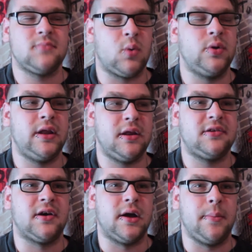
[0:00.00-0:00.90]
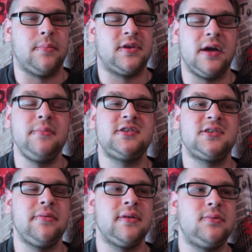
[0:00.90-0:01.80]
We need time. Time is
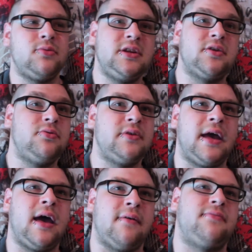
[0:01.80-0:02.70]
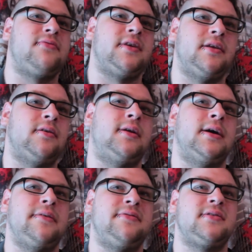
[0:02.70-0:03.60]
something we don't have in our
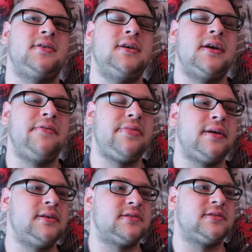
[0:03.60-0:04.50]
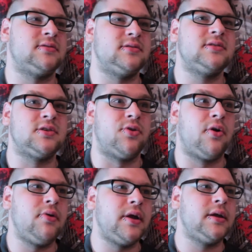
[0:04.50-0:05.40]
lives. Everything is
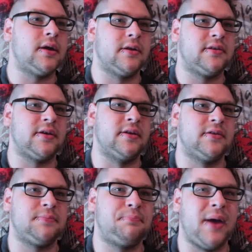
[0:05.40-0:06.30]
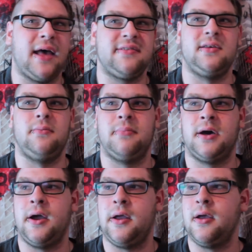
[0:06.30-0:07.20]
growing and passing
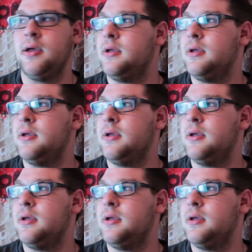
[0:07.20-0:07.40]
by.